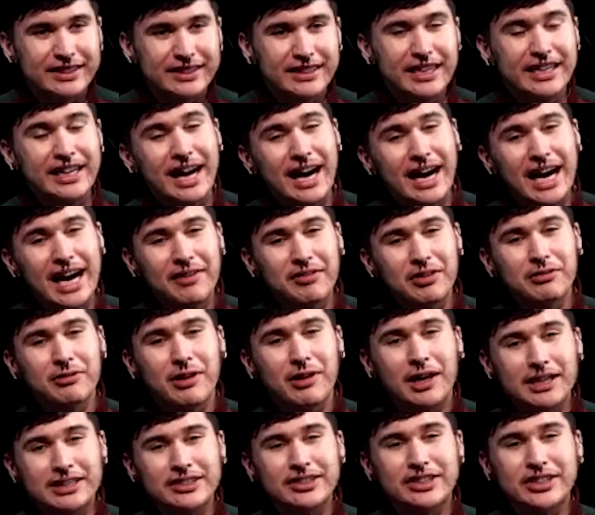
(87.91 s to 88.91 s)
and I have a
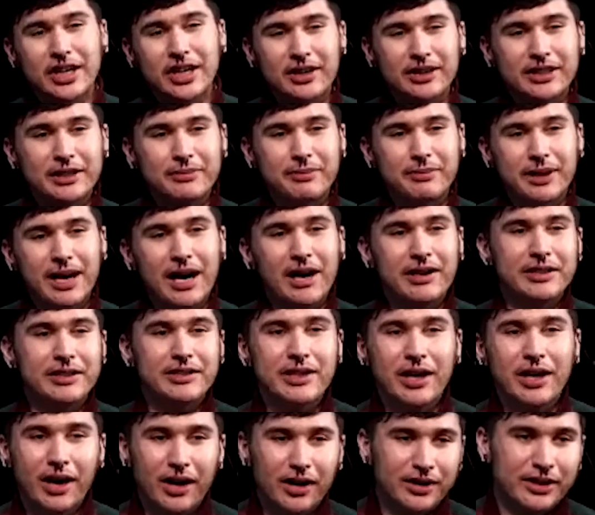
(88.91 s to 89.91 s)
running joke about how you
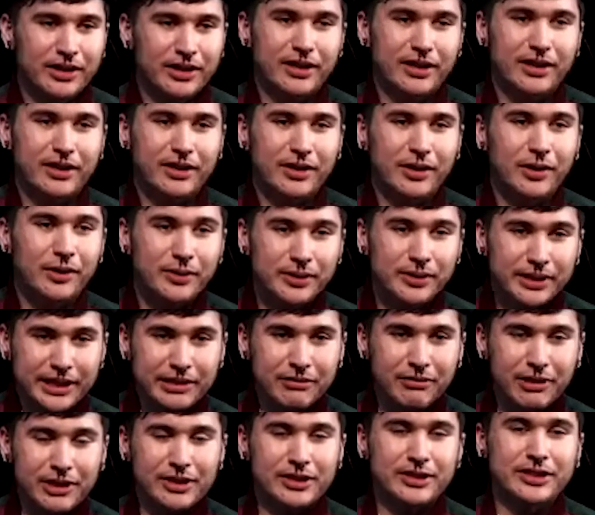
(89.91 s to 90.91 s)
call her only
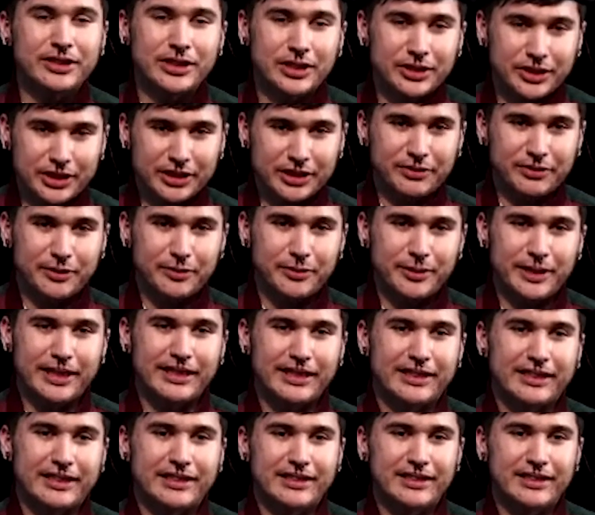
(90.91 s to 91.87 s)
when you're searching for me.